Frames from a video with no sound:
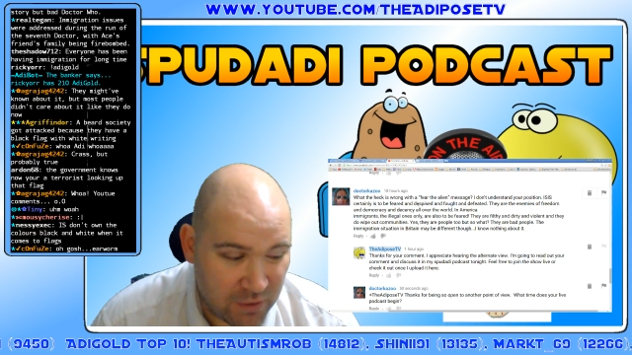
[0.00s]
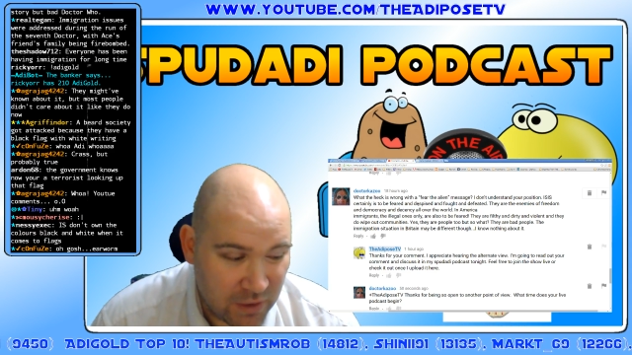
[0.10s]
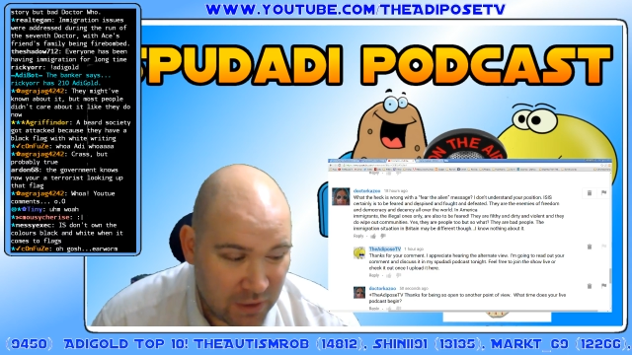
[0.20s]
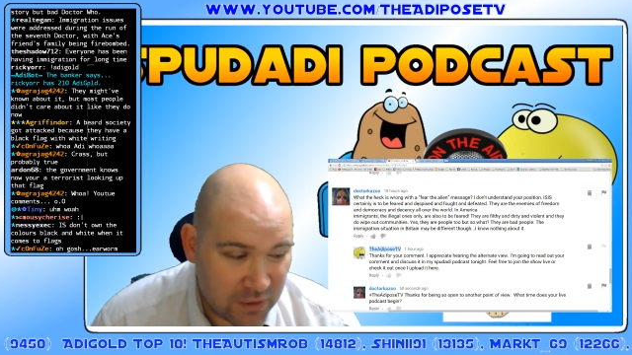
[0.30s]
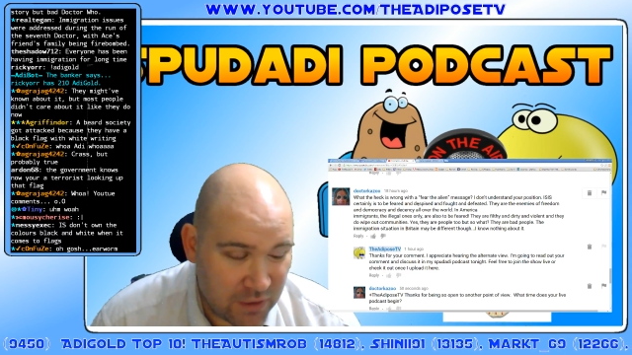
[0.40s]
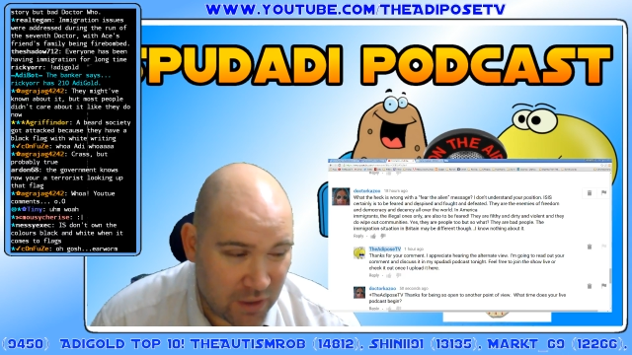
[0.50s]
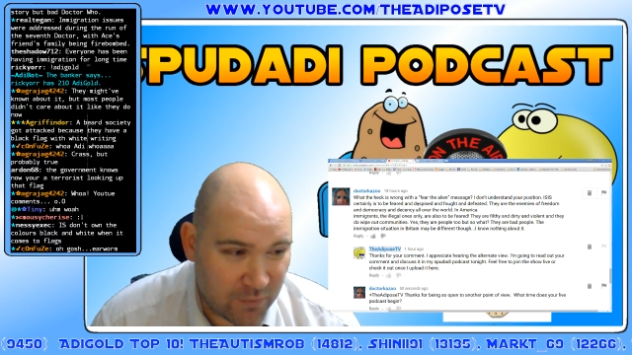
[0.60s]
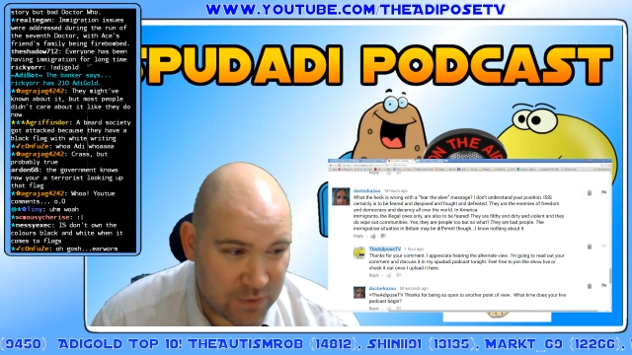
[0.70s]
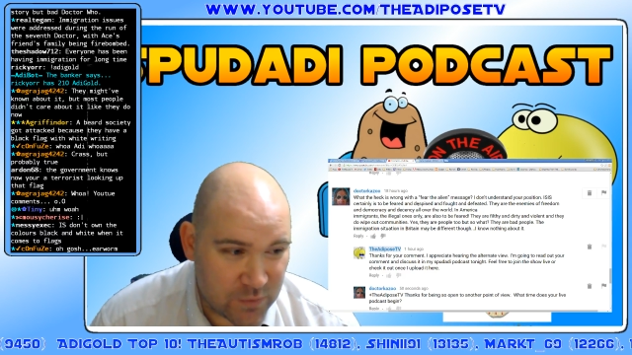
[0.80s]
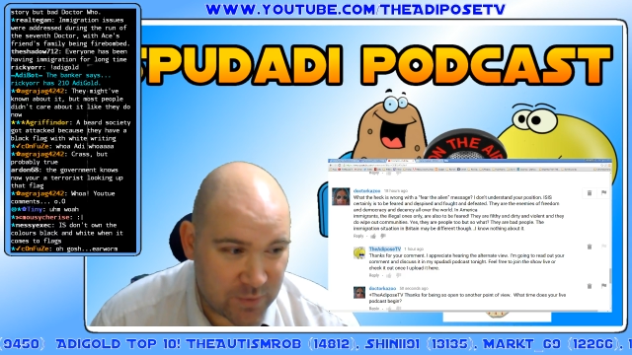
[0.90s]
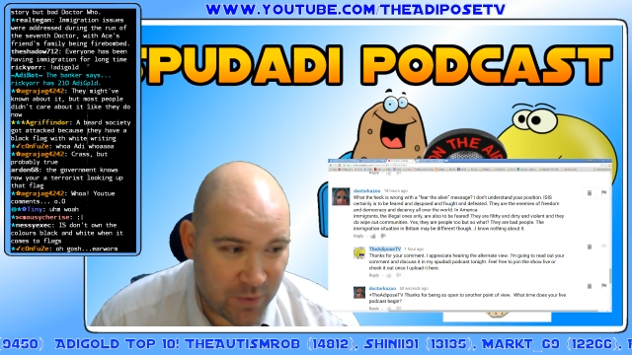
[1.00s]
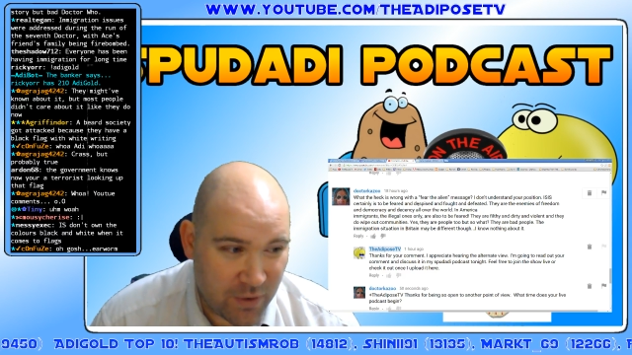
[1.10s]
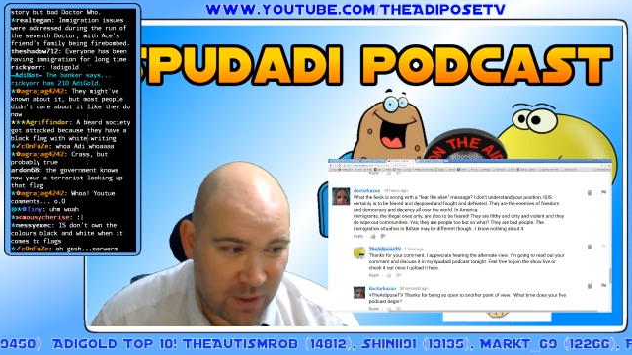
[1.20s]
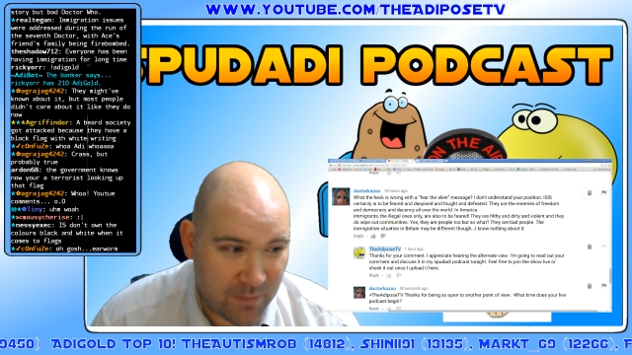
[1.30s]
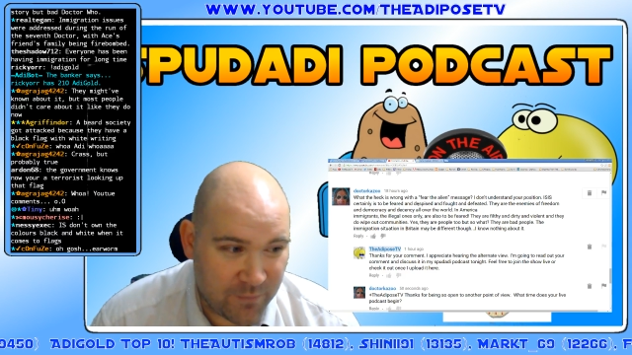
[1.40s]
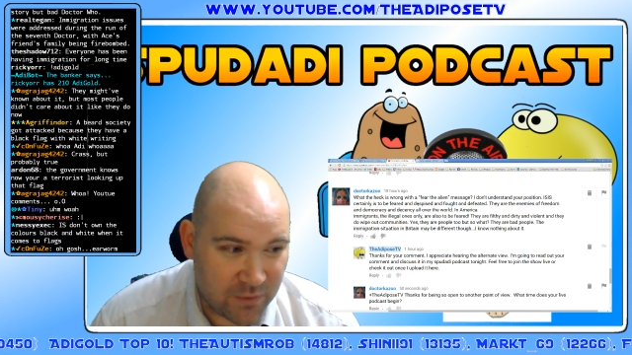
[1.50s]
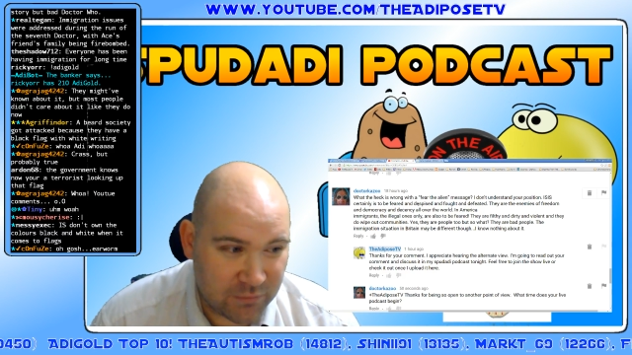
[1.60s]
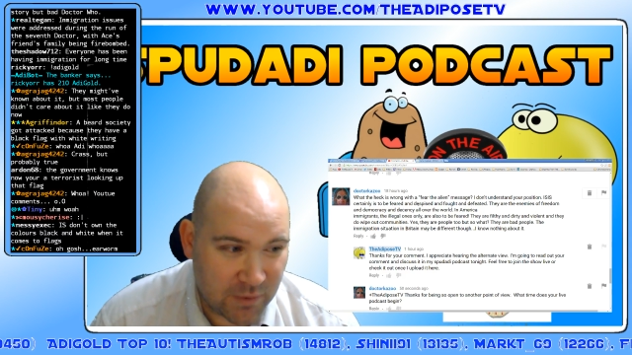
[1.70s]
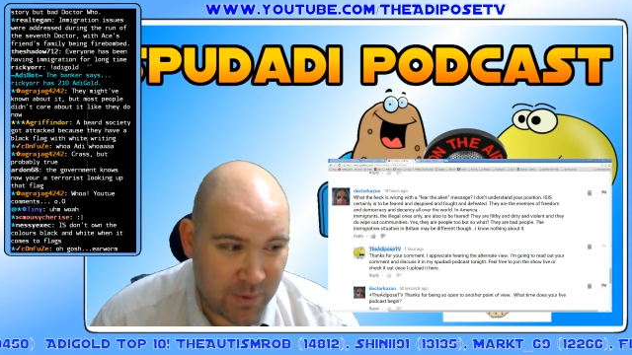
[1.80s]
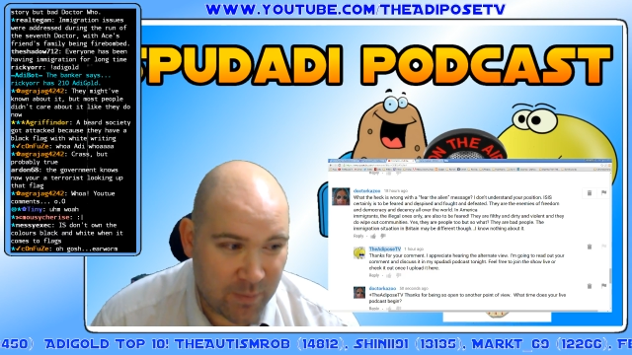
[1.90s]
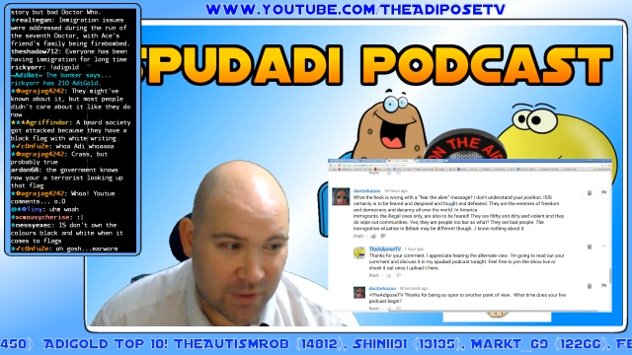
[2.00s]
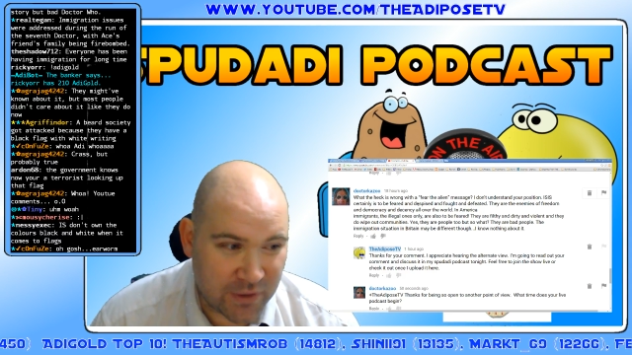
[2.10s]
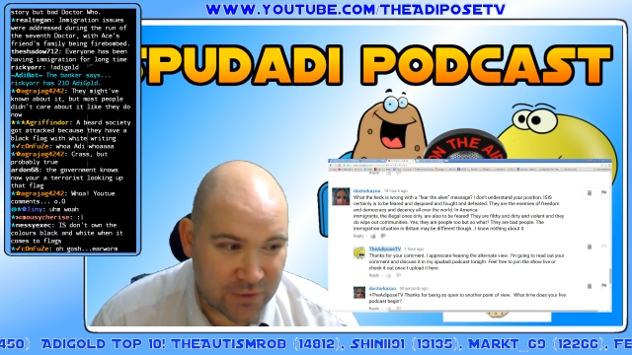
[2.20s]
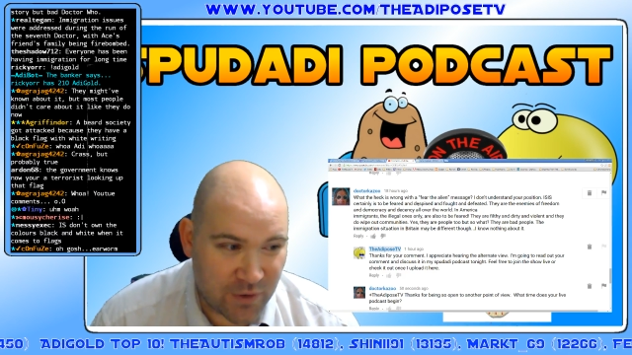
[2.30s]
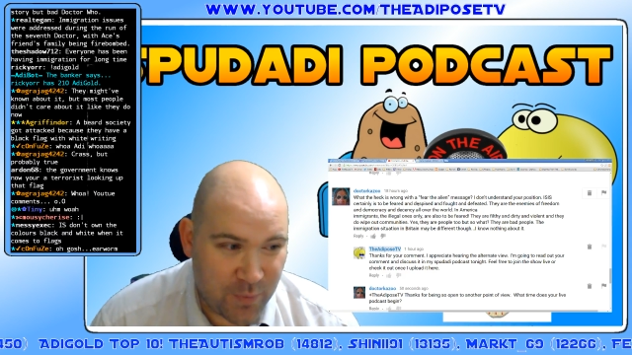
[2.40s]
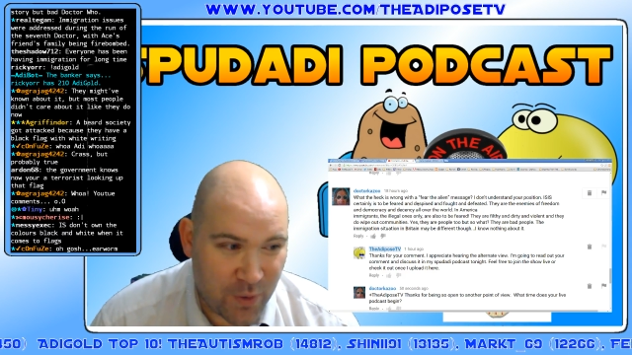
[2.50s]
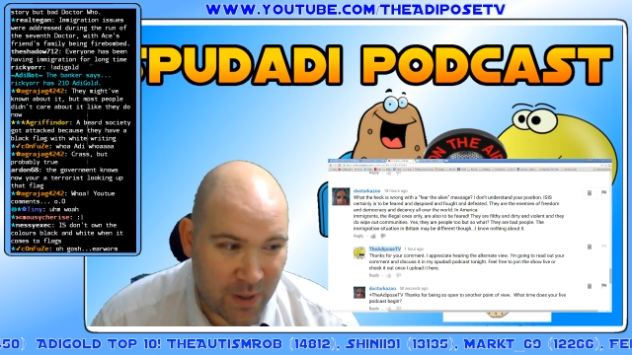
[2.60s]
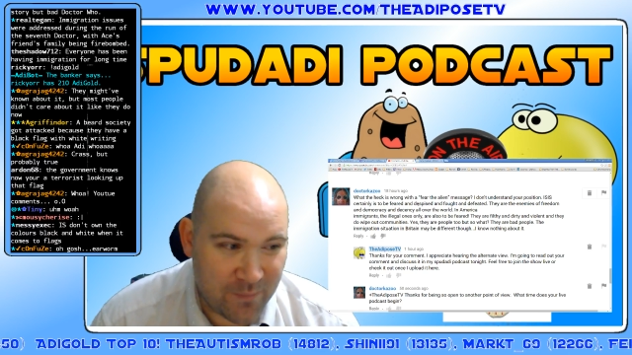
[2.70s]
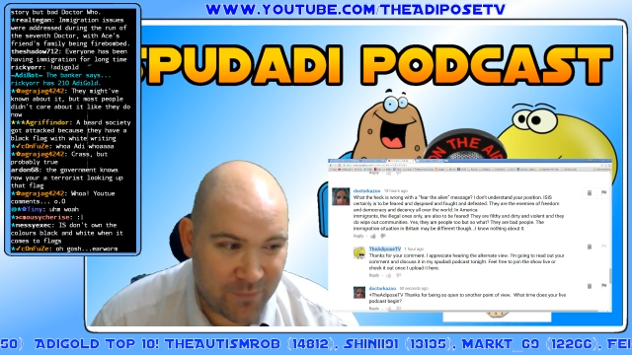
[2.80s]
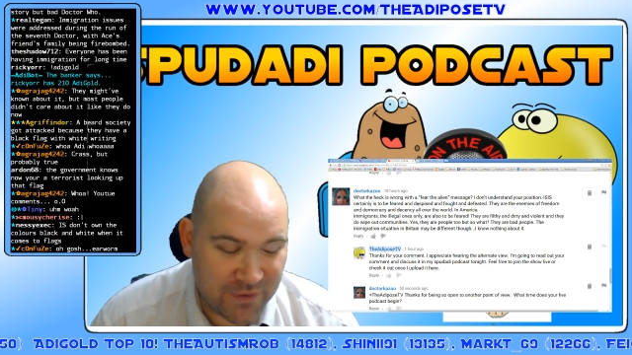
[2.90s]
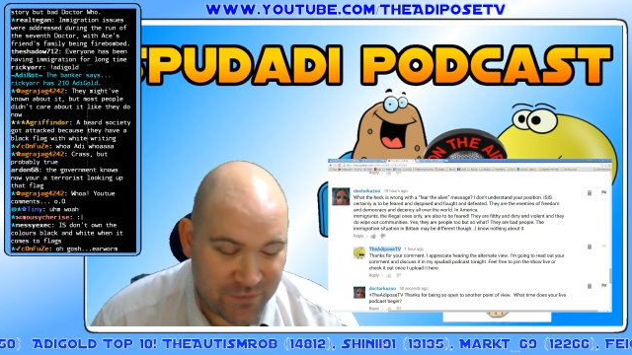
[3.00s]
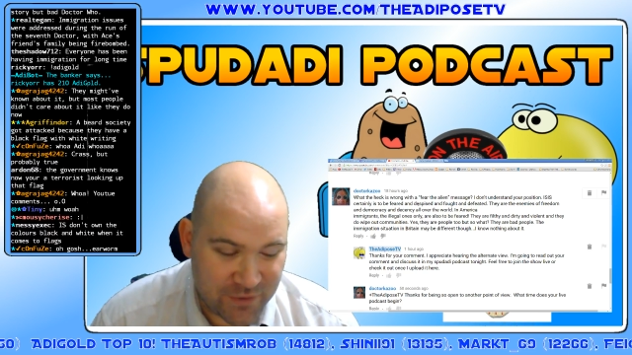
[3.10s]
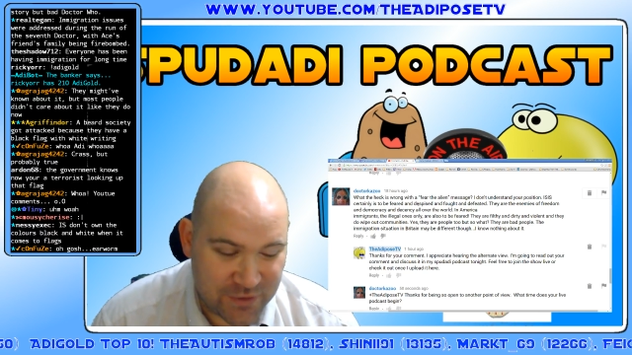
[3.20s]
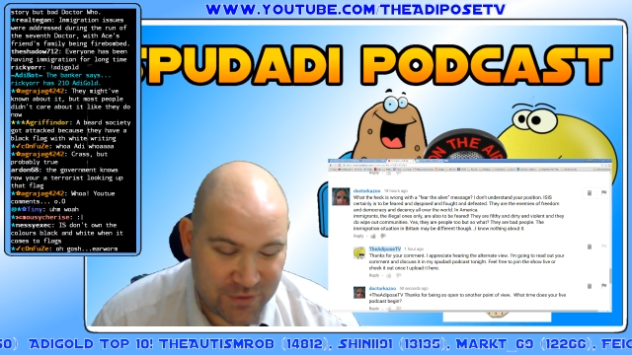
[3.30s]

this was a program for Republicans or a program for